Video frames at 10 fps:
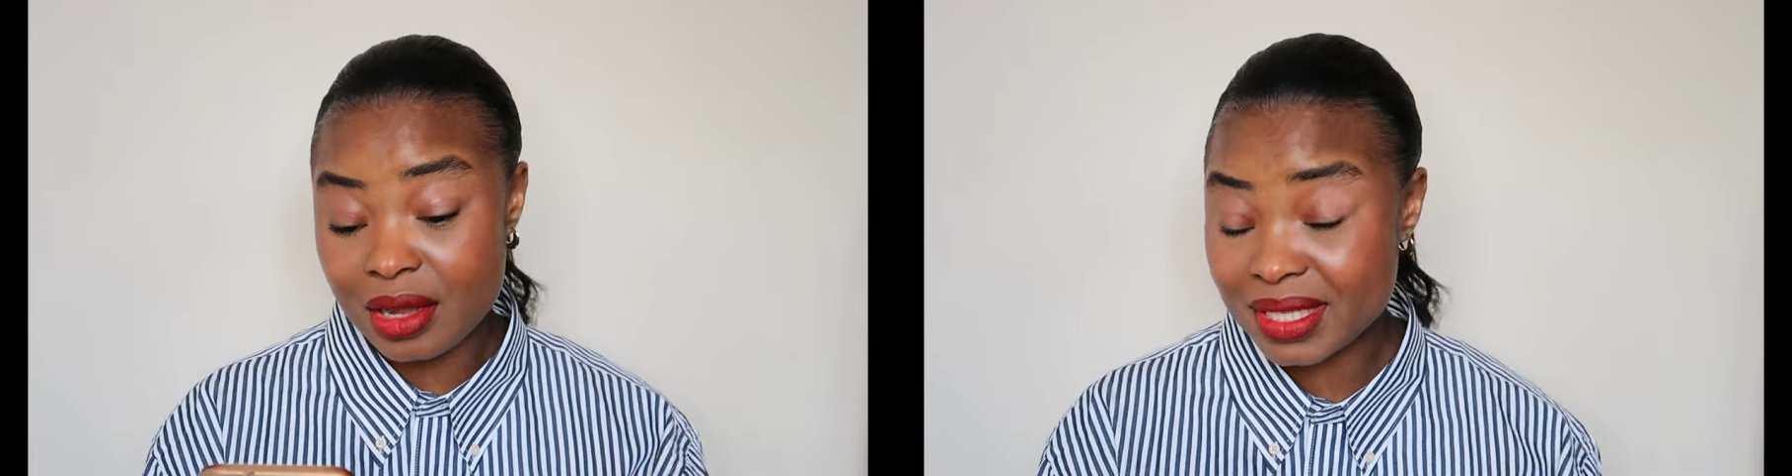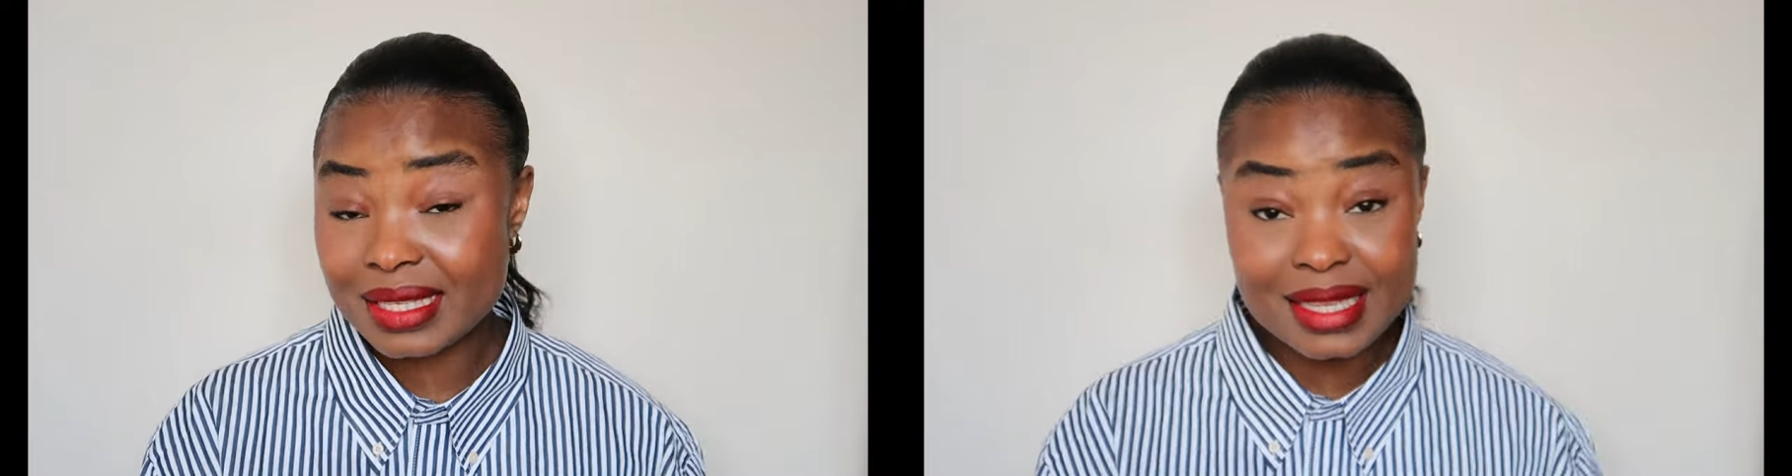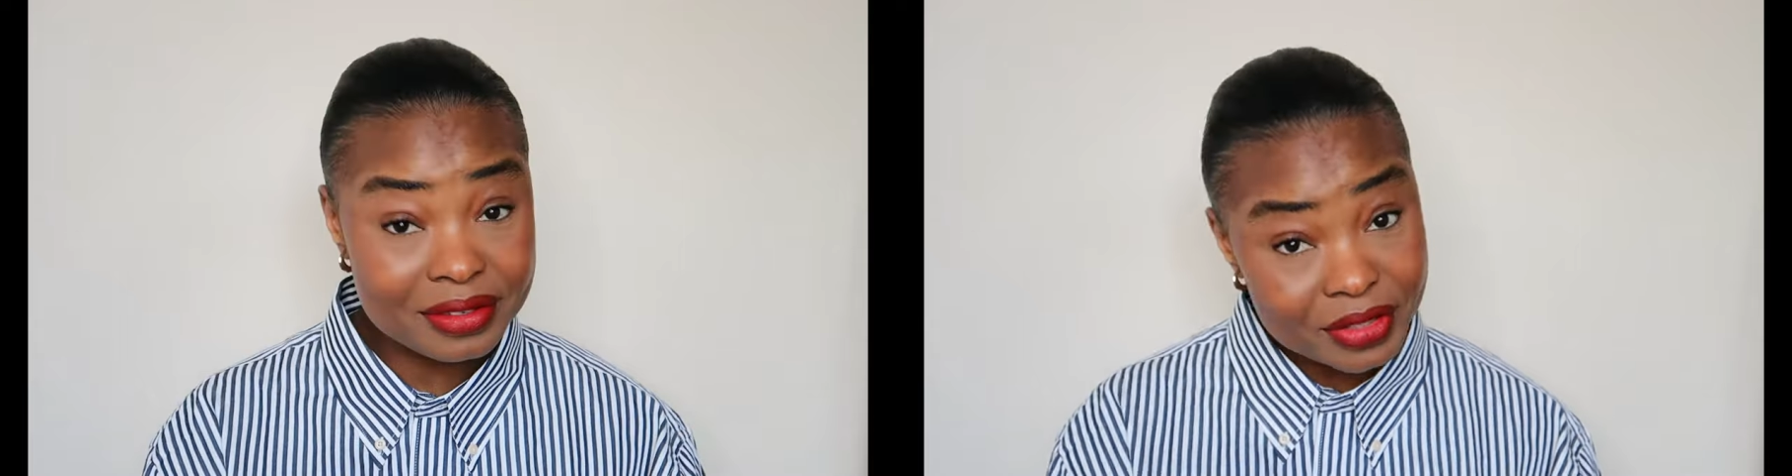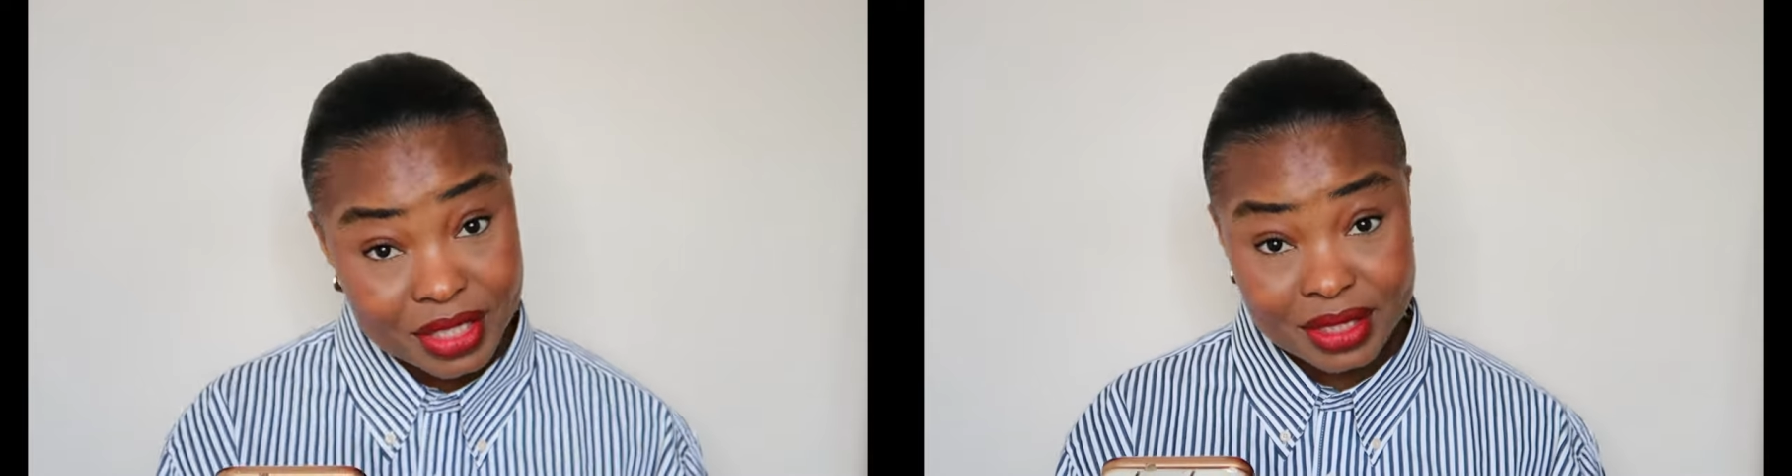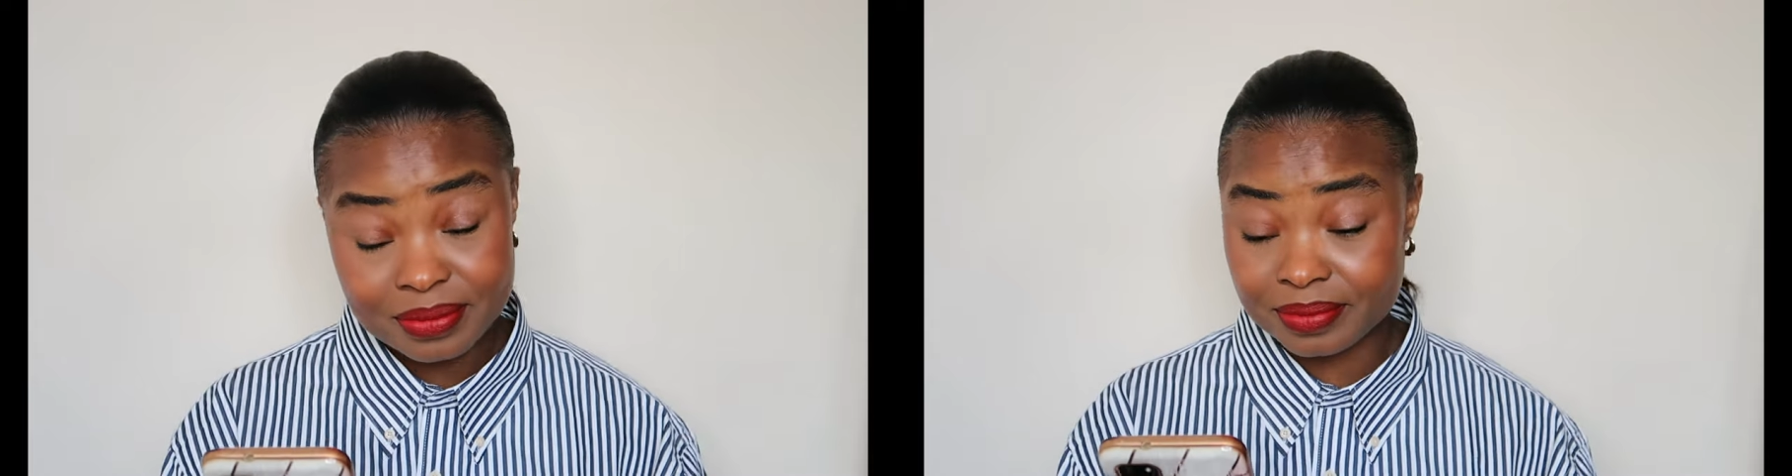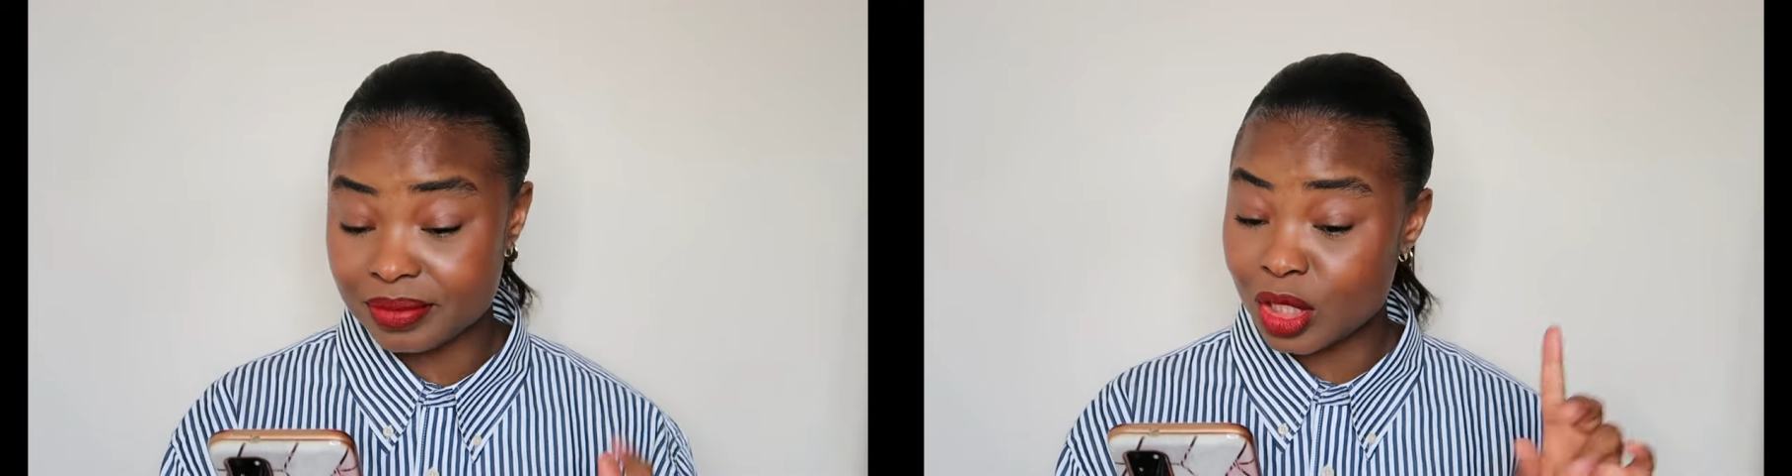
number seven